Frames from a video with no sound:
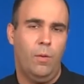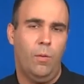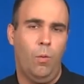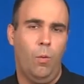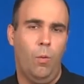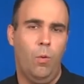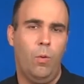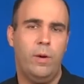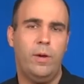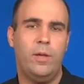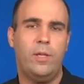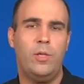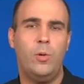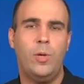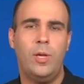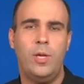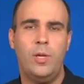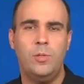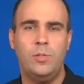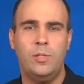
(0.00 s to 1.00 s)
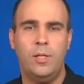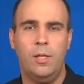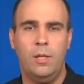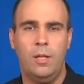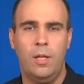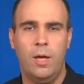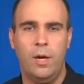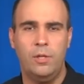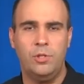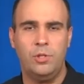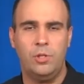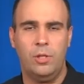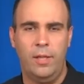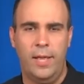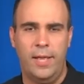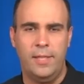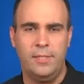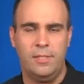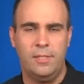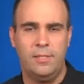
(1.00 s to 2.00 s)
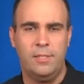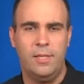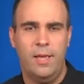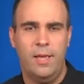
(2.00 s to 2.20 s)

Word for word: or you can use the larger lenses